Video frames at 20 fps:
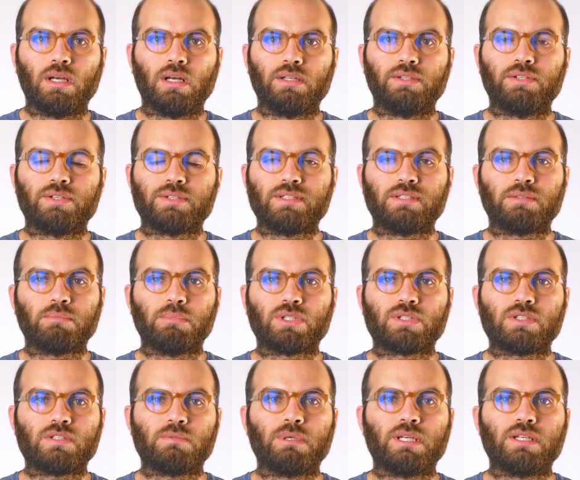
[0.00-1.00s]
There isn't
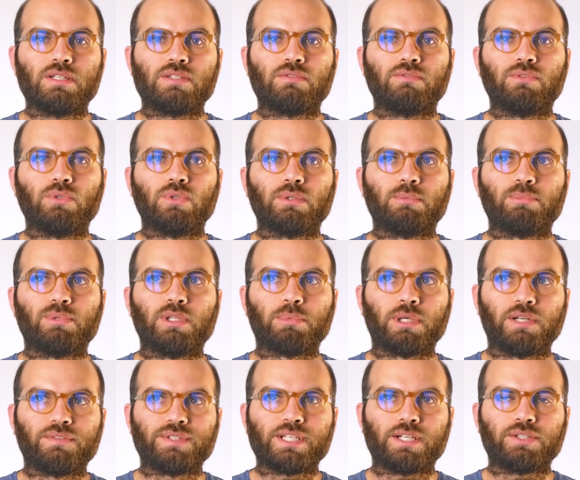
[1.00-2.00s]
much space for the
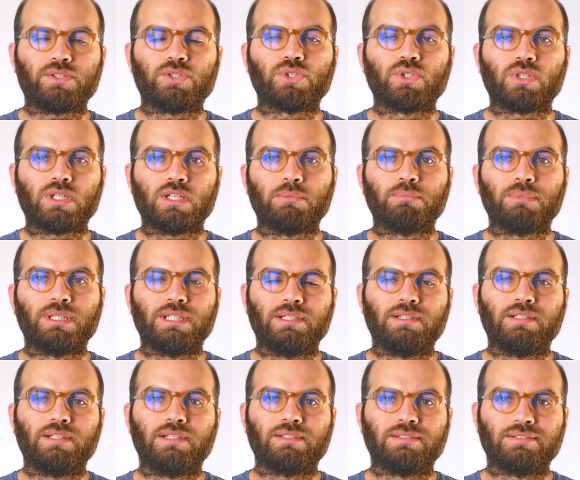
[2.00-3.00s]
private sector to come
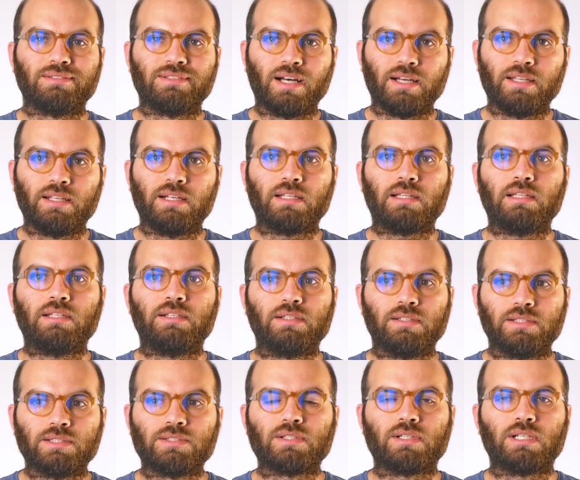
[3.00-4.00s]
in and directly
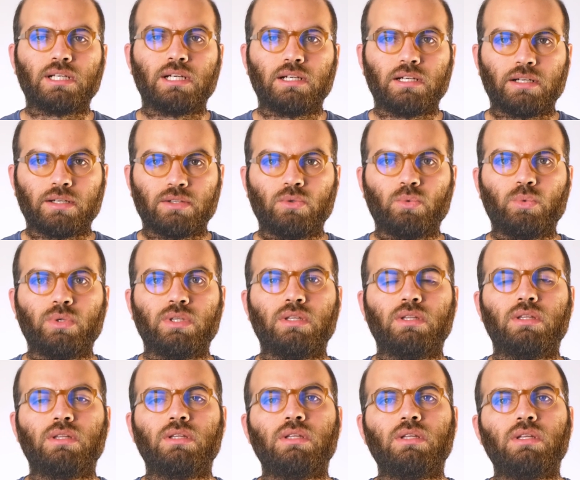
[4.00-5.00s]
interact
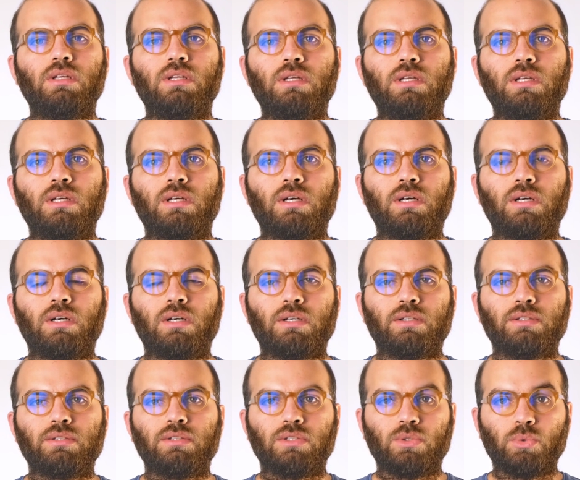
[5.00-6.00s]
with
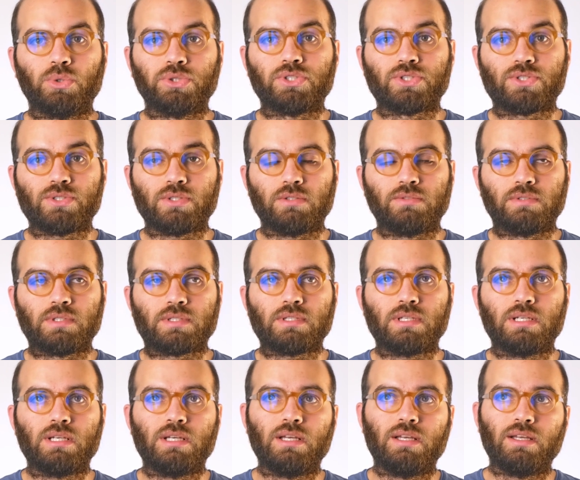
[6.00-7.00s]
the water service.
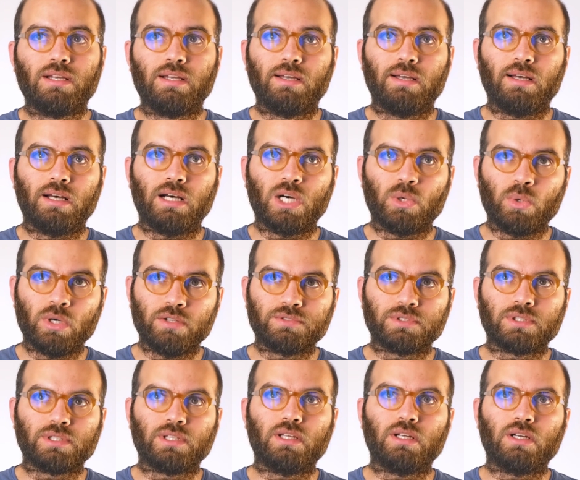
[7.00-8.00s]

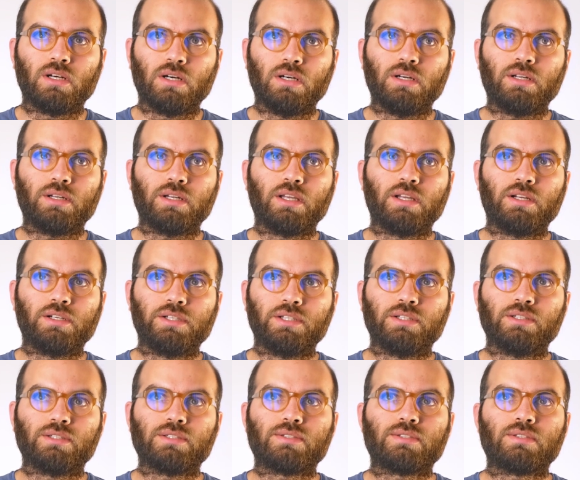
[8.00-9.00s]
However, there are
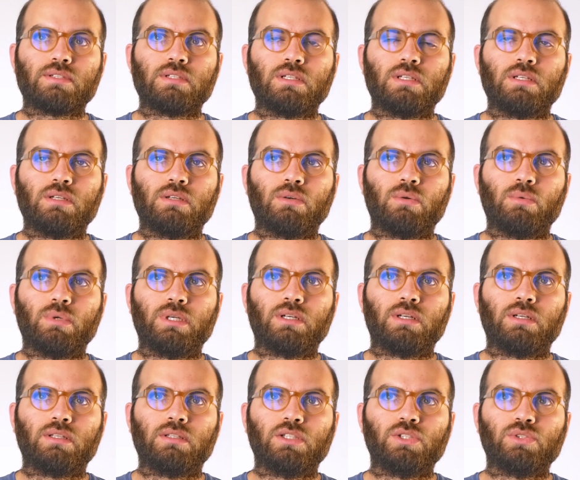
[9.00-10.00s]
areas
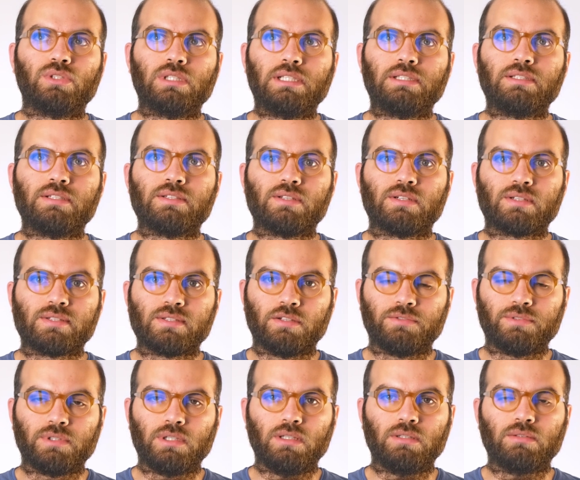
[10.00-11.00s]
where the utilities are
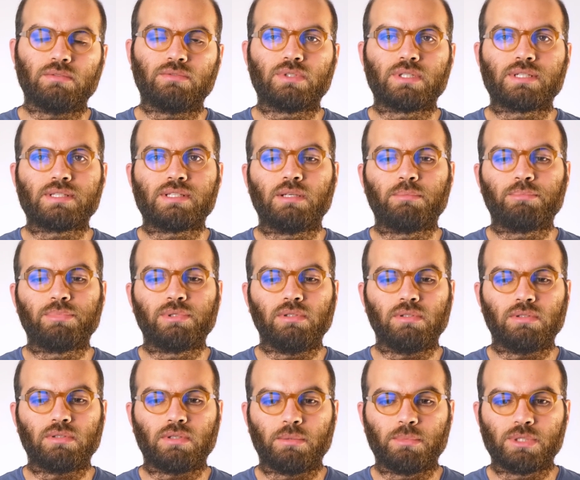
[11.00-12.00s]
suffering. For example,
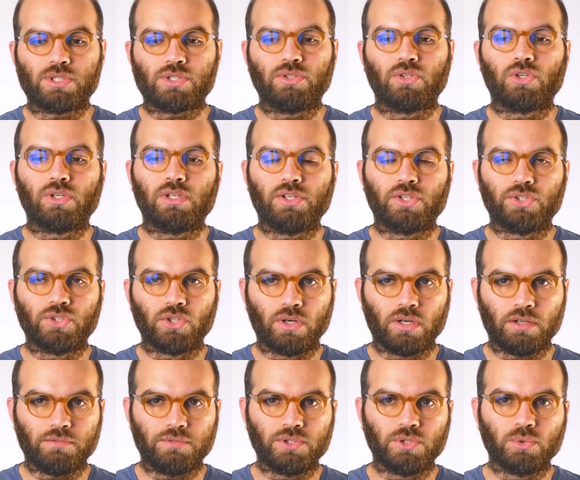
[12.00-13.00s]
I mentioned earlier
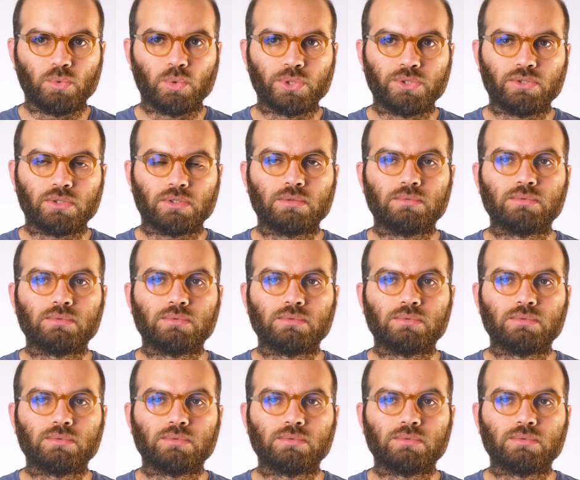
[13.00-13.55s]
non-revenue water.